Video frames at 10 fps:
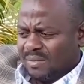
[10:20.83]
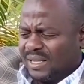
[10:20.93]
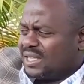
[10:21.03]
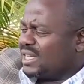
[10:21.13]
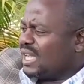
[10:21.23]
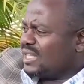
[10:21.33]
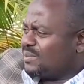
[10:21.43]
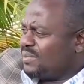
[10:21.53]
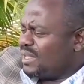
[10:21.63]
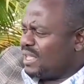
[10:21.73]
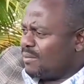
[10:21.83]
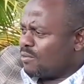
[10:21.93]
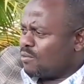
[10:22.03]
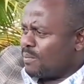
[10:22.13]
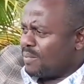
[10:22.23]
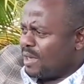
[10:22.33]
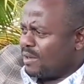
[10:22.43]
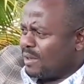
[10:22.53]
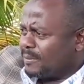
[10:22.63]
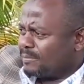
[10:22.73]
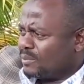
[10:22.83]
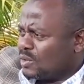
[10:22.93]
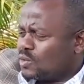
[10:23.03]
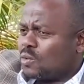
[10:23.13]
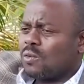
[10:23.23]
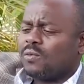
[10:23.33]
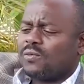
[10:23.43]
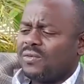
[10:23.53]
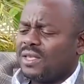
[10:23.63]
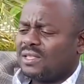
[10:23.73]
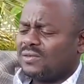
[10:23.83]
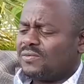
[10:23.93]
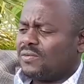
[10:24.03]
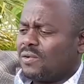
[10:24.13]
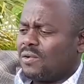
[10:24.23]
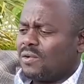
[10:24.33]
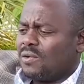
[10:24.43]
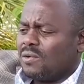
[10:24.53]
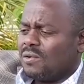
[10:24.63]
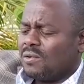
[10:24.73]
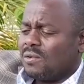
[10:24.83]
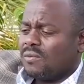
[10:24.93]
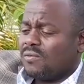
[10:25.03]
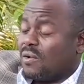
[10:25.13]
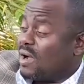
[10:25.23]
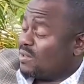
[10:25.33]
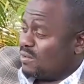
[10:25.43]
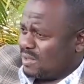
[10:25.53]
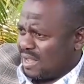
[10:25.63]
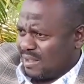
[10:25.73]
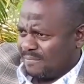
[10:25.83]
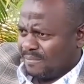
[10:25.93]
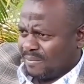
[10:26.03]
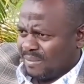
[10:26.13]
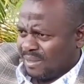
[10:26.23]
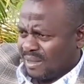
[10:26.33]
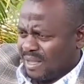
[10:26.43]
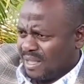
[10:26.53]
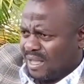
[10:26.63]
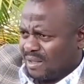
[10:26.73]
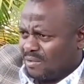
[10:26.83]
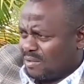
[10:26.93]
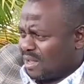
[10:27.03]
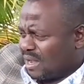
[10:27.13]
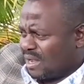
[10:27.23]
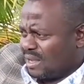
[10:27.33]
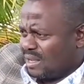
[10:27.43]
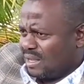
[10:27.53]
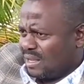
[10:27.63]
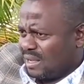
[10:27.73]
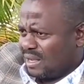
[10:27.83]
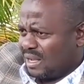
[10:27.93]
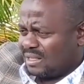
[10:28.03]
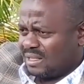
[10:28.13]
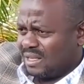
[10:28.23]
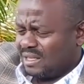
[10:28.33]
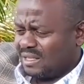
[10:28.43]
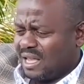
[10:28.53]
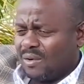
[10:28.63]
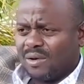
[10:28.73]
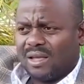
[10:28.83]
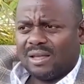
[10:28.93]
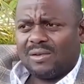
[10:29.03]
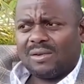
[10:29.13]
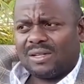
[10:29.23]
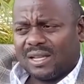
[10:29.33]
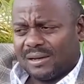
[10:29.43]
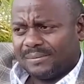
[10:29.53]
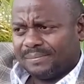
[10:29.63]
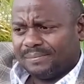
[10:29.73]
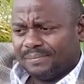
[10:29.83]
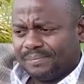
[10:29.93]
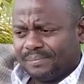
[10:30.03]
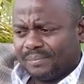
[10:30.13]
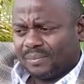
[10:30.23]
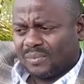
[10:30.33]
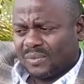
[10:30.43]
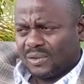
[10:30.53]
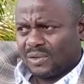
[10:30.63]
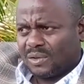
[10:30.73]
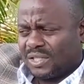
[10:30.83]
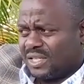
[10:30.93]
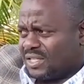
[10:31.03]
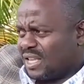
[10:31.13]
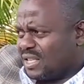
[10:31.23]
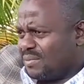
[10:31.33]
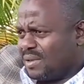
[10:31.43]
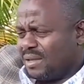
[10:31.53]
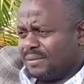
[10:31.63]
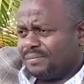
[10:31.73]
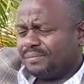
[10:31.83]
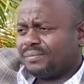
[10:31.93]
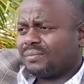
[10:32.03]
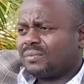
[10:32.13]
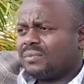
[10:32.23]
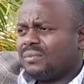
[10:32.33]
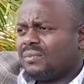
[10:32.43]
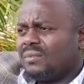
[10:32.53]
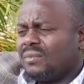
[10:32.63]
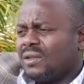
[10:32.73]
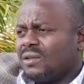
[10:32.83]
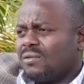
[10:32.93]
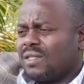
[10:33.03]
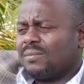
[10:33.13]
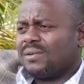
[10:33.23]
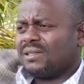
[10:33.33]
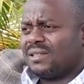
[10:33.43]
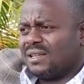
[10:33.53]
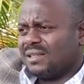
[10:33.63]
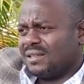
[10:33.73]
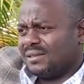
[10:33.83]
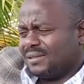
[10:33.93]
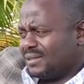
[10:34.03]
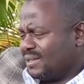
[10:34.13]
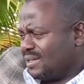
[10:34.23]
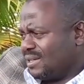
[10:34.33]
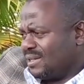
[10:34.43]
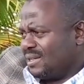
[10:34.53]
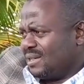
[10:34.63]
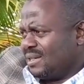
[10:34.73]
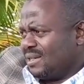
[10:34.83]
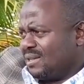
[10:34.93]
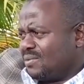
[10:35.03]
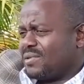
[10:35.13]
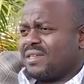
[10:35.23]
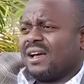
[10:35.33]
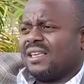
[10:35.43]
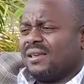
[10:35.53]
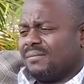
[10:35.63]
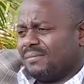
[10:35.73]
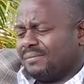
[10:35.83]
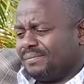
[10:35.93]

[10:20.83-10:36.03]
but she has been able to pay school fees for for her daughter, and their daughter as is now a doctor. So she sent me to the president to thank him.